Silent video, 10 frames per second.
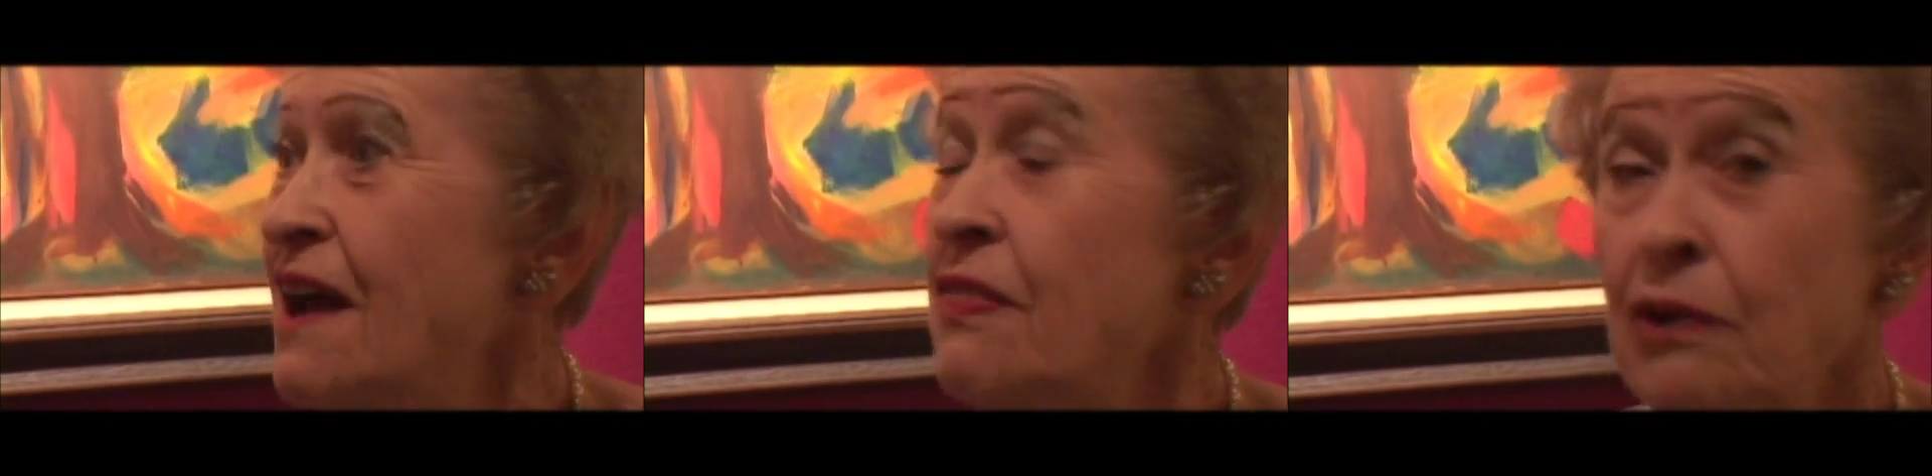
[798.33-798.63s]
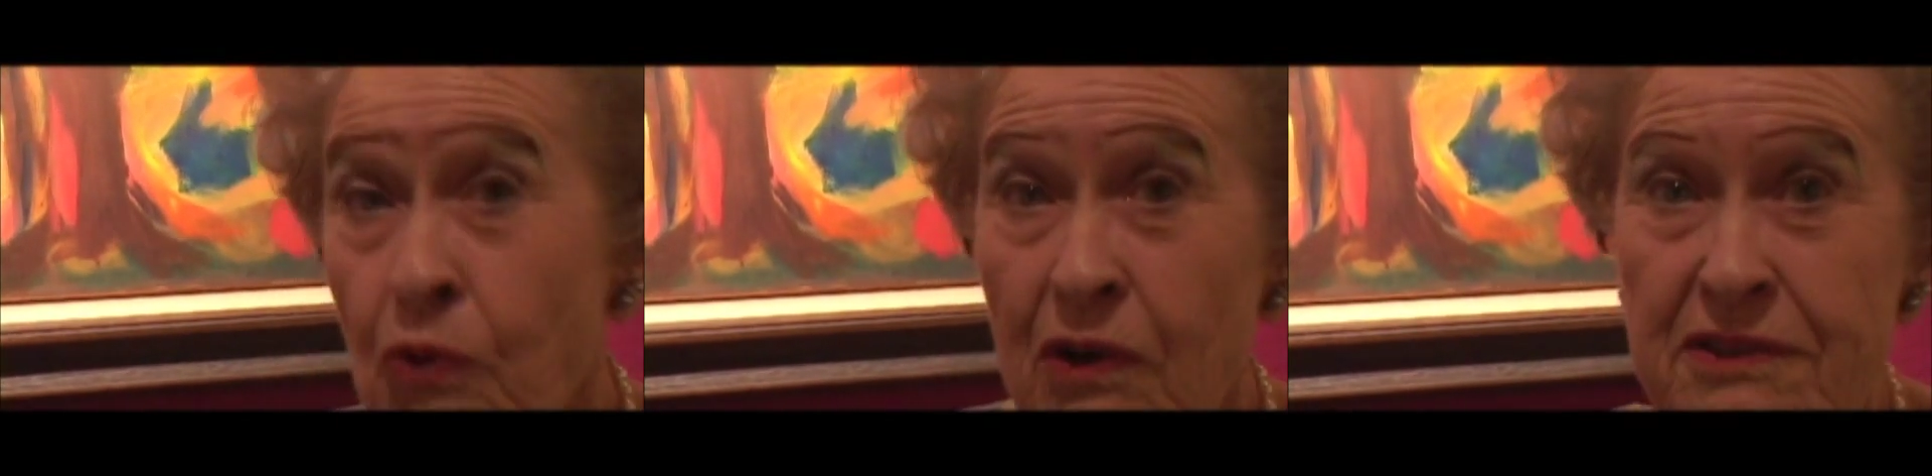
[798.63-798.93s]
the
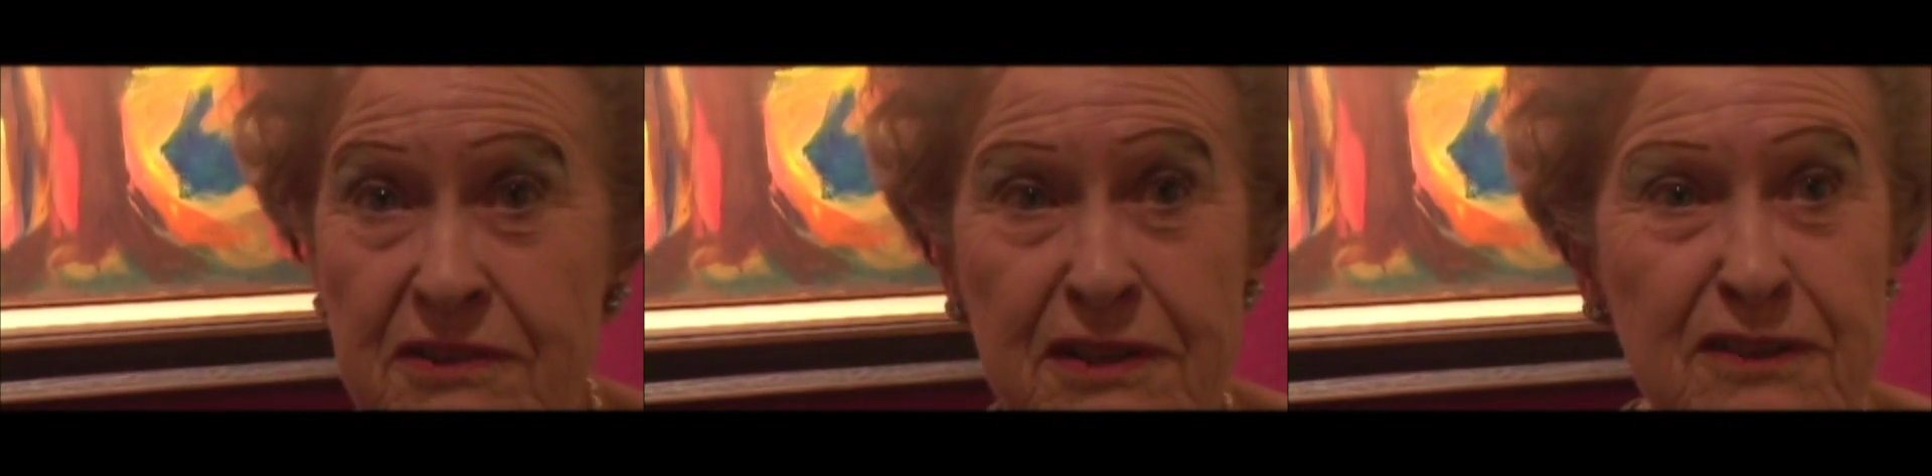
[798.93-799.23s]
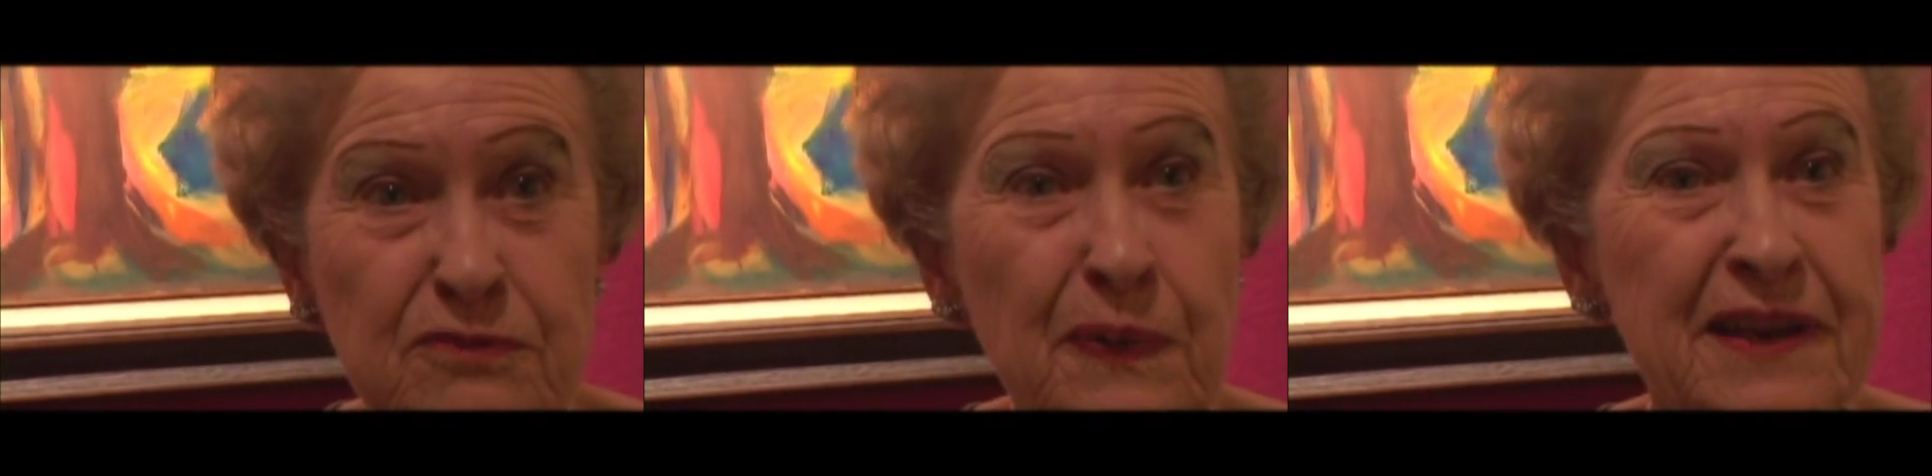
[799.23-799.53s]
quantity
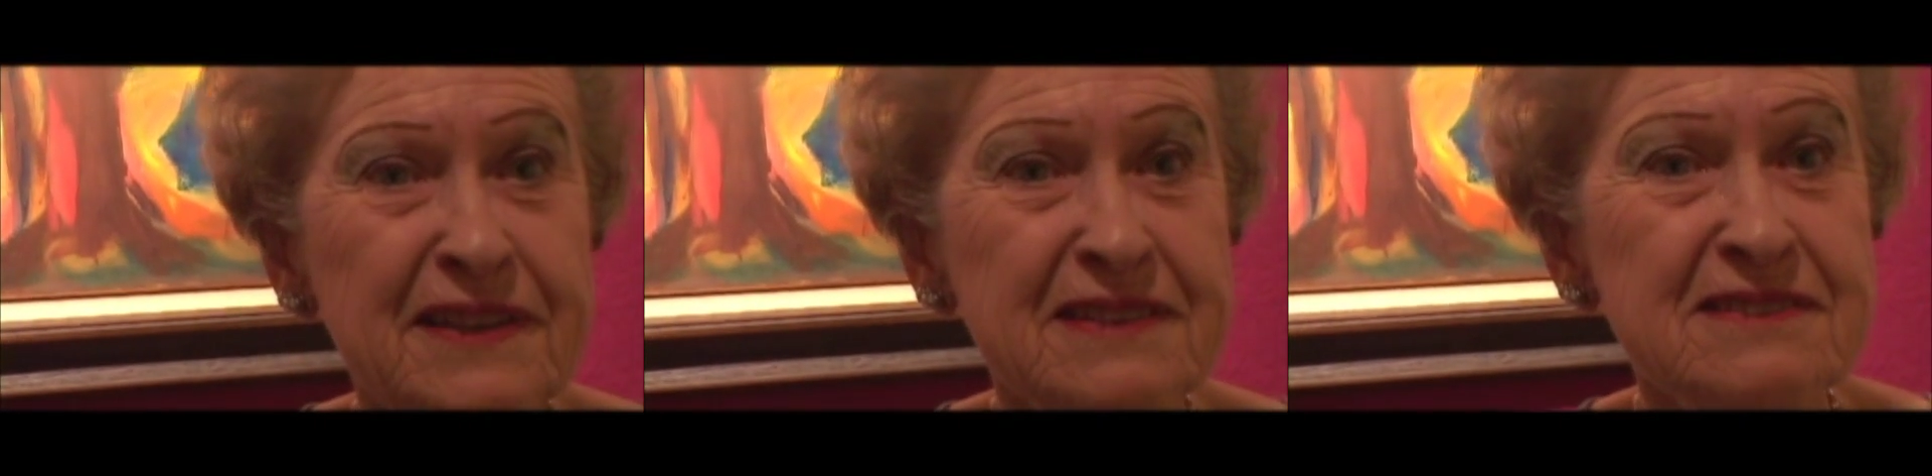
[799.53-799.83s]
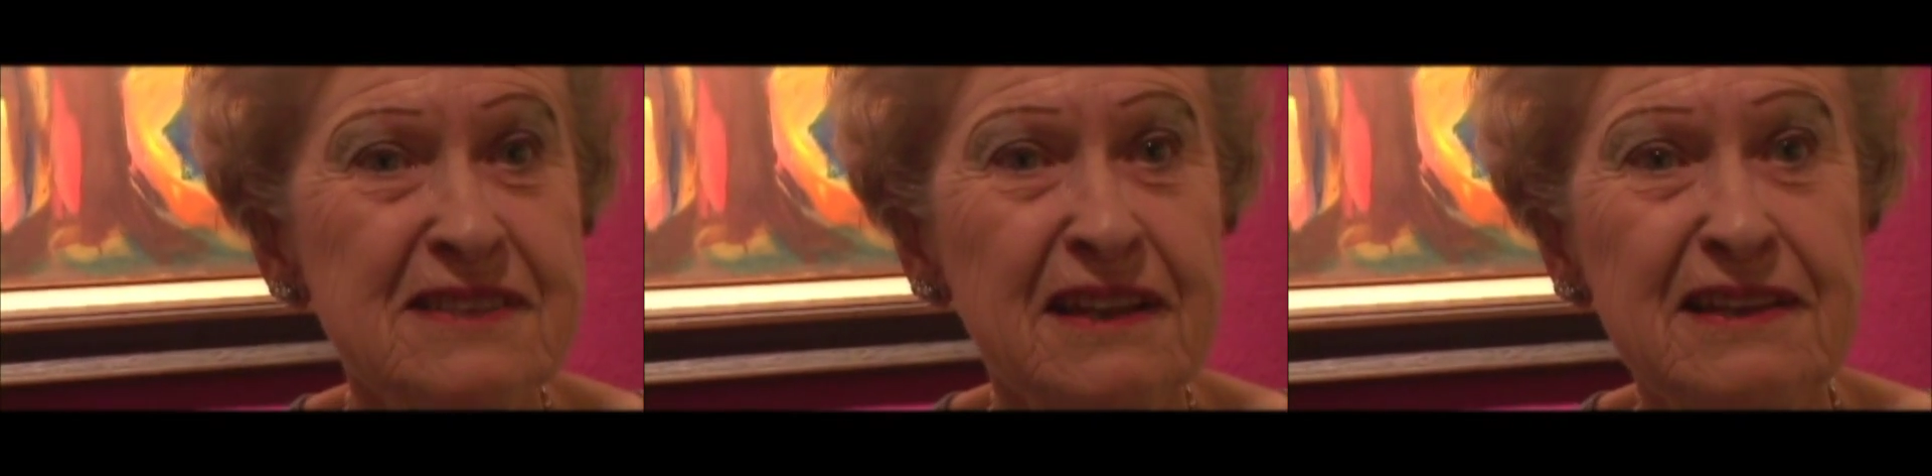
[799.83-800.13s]
of
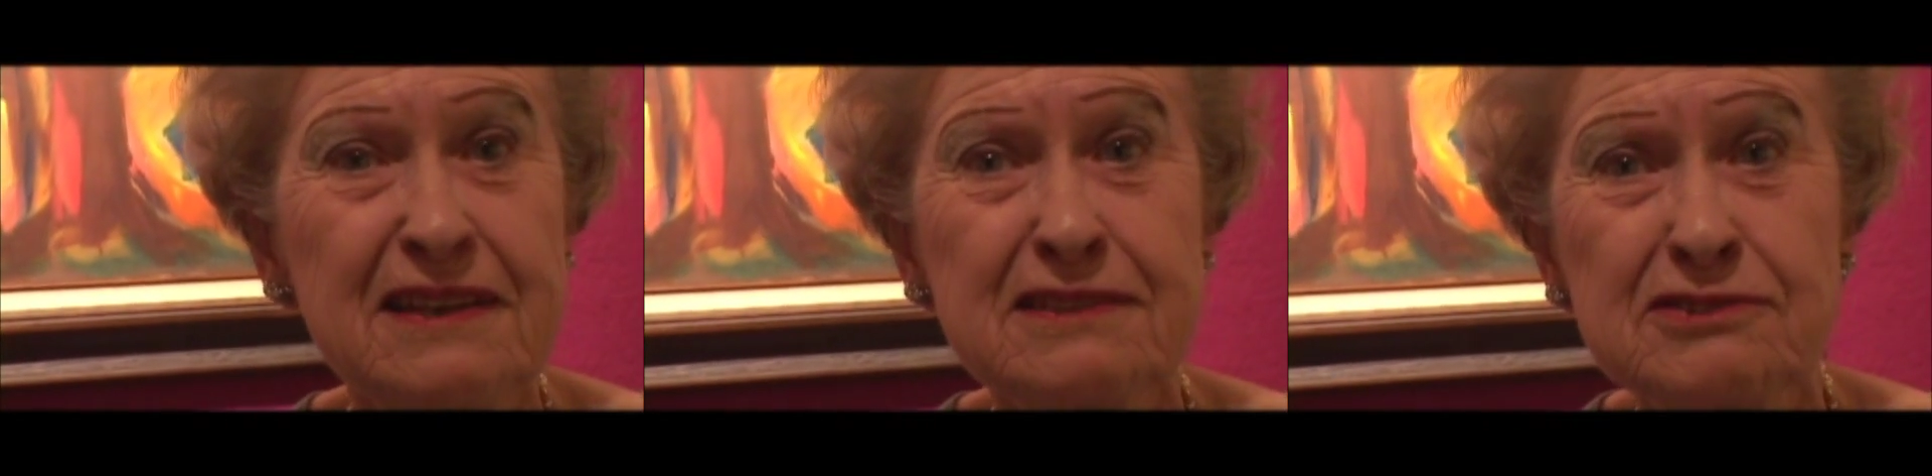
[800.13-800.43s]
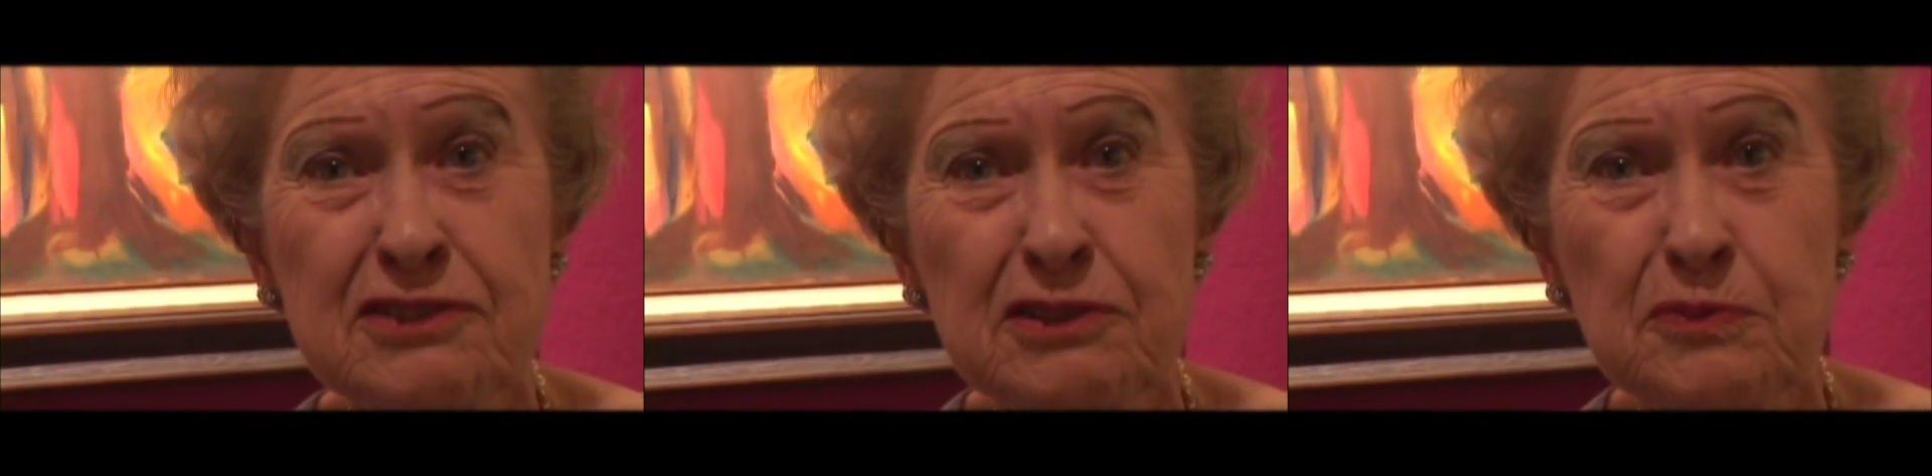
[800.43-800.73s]
paintings that he is
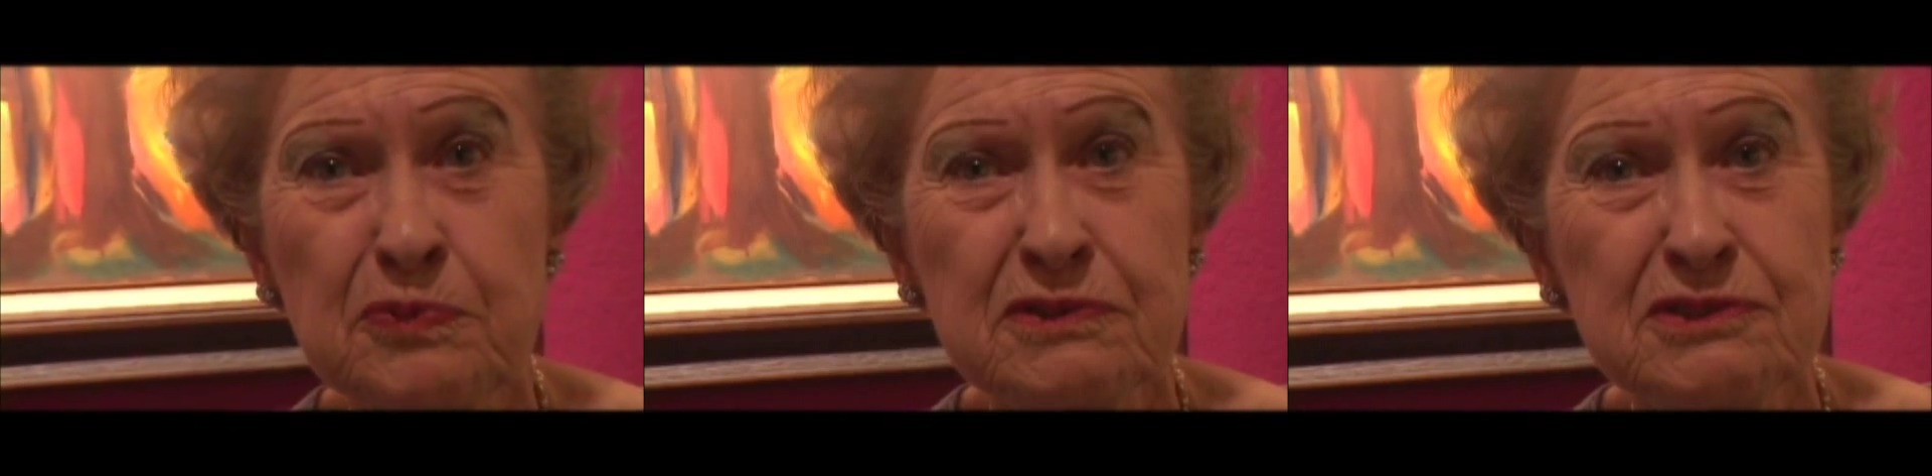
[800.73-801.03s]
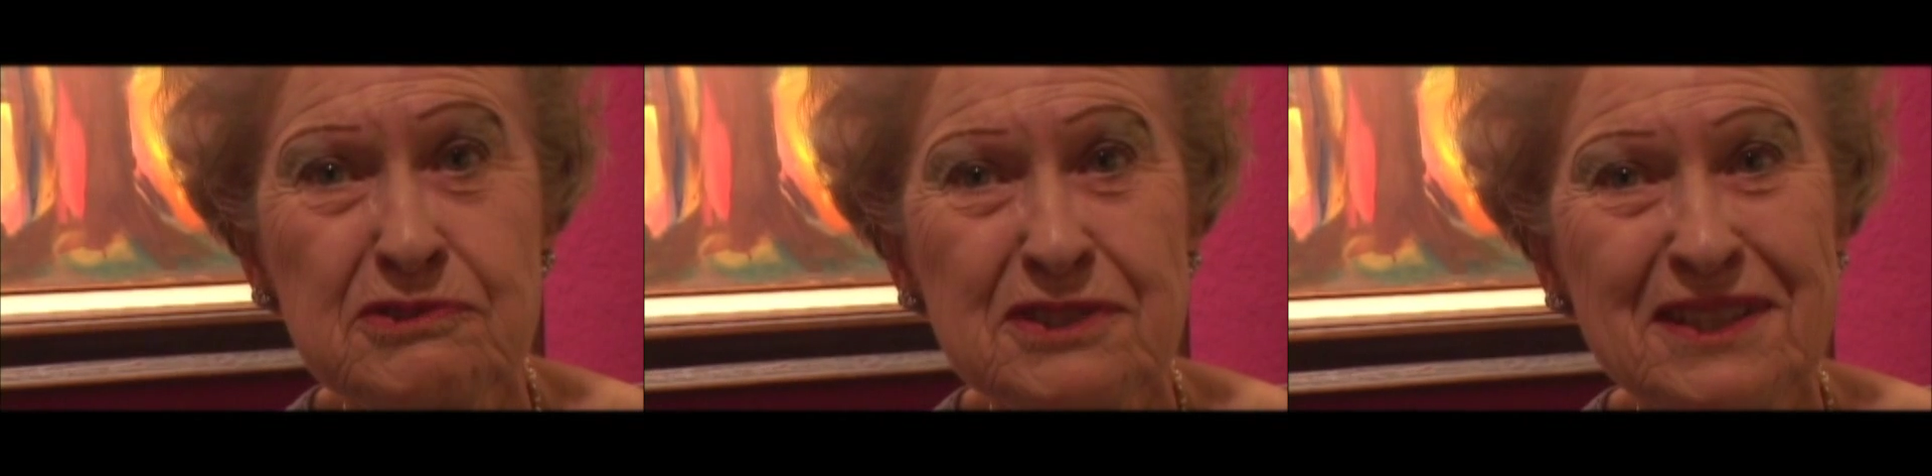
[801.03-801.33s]
still
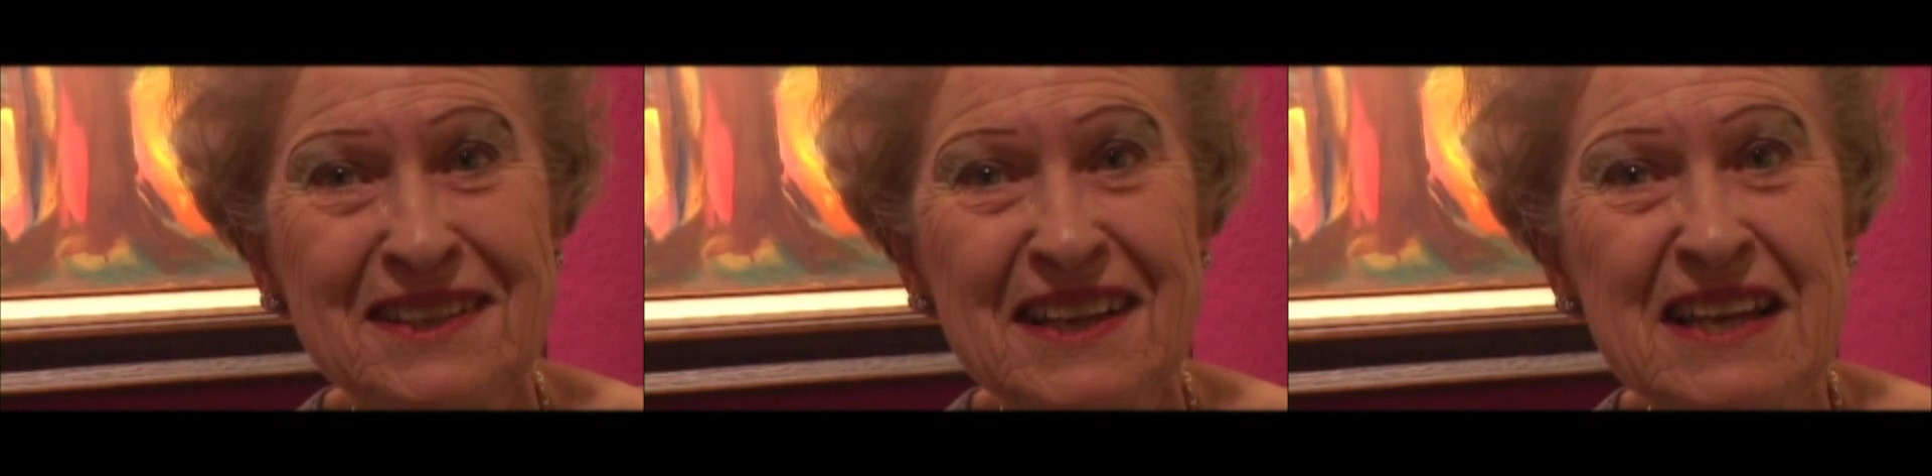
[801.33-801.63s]
producing,